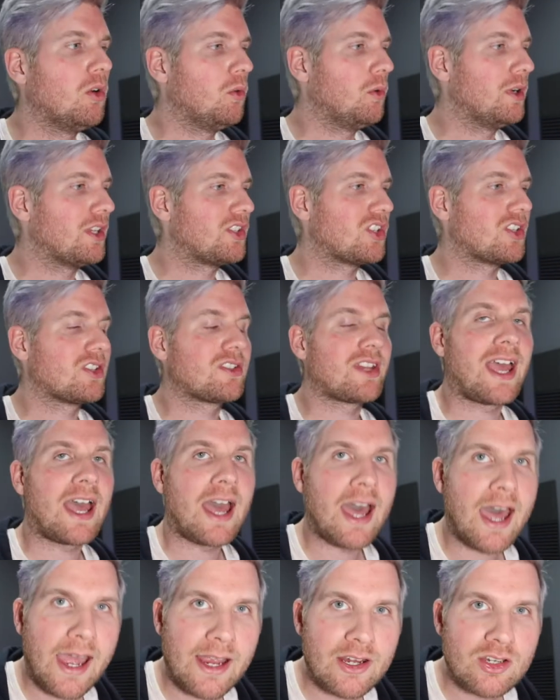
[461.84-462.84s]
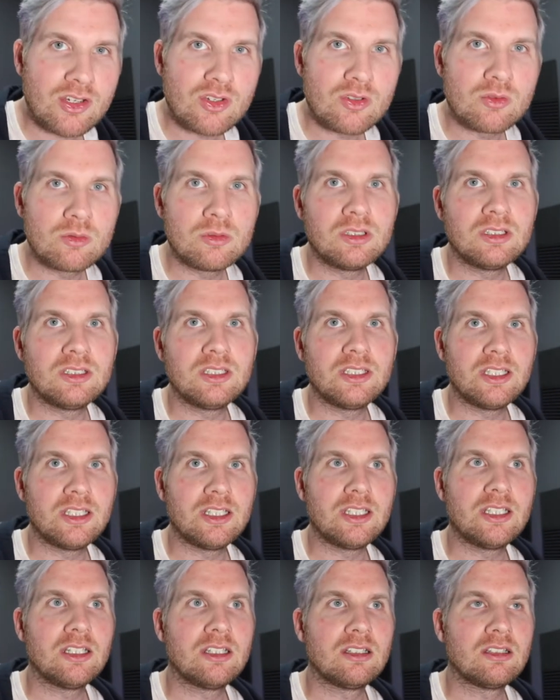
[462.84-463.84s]
which is
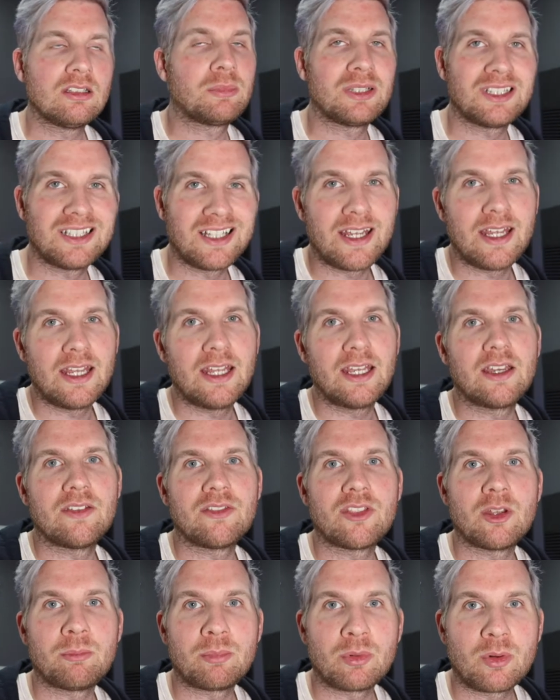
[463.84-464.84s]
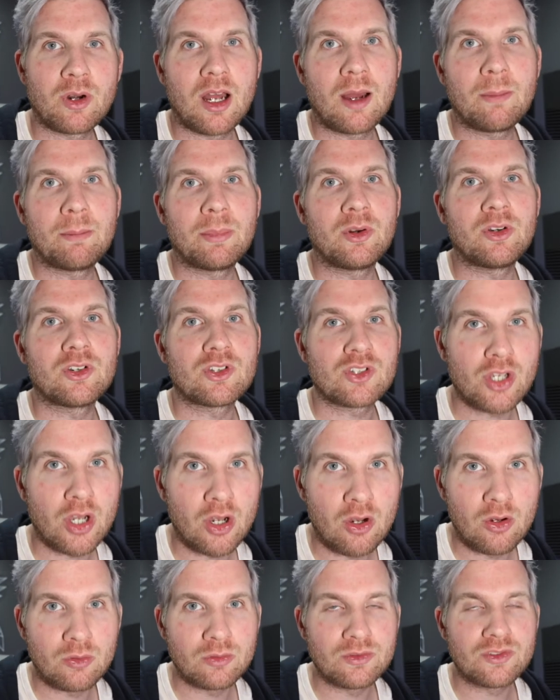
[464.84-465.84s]
actually playing the proper
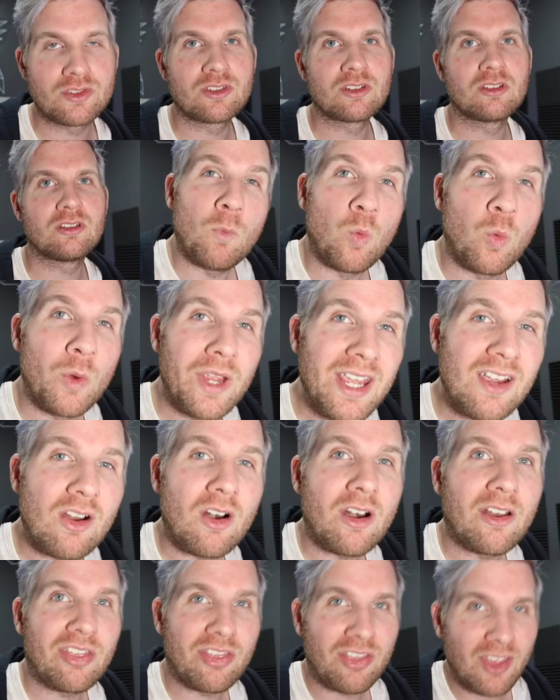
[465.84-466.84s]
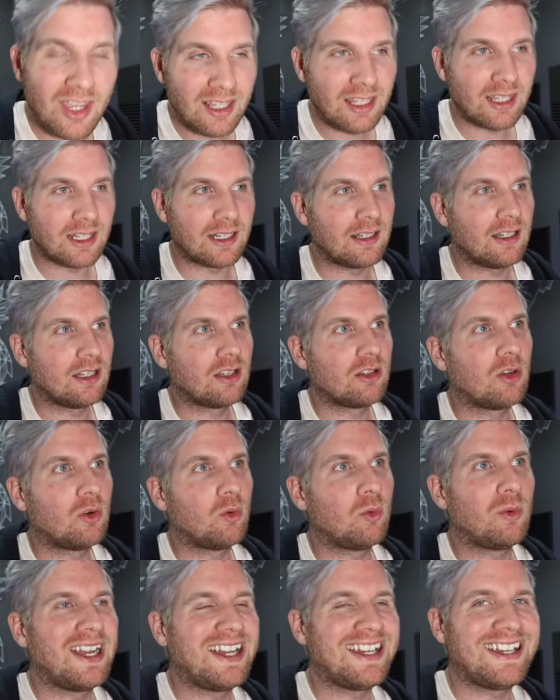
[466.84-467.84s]
tones. We are thinking
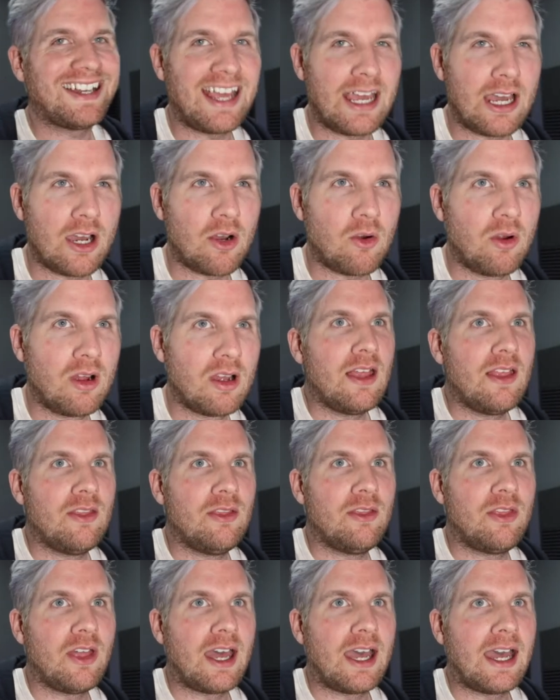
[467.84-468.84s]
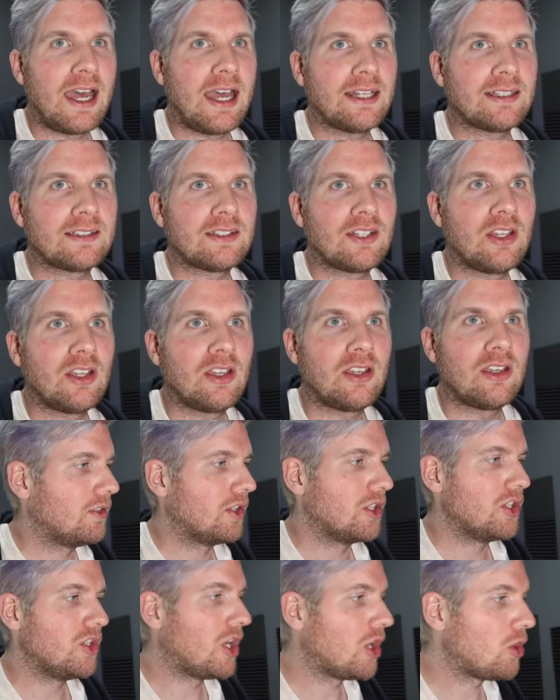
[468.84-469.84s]
right now that
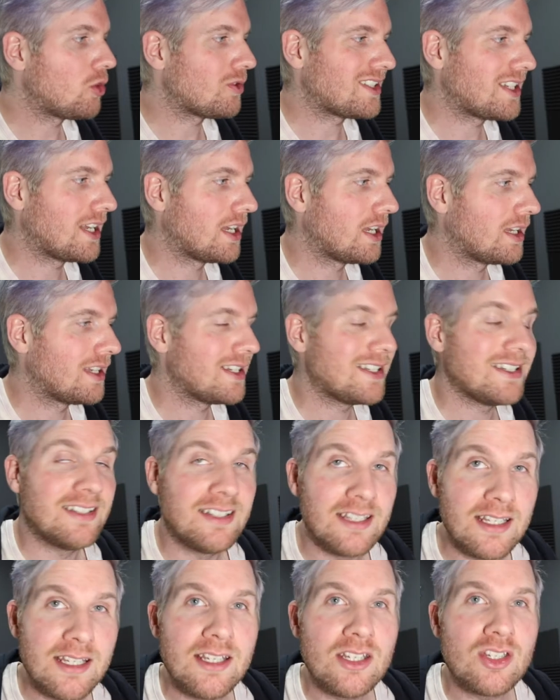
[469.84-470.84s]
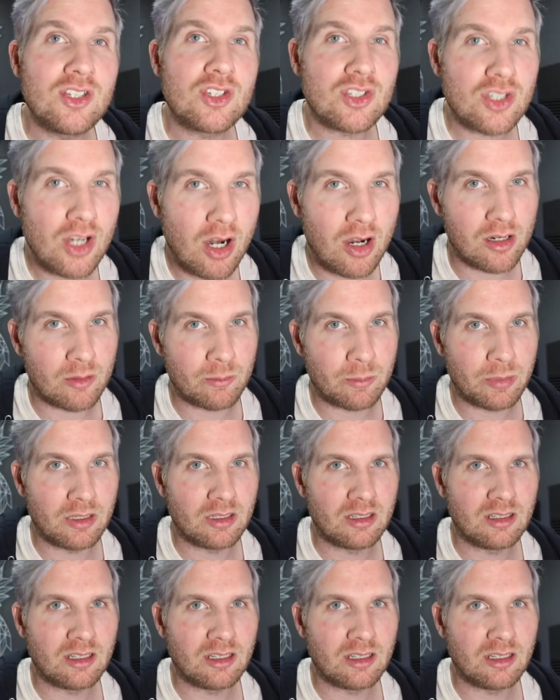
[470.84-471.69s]
the note D sharp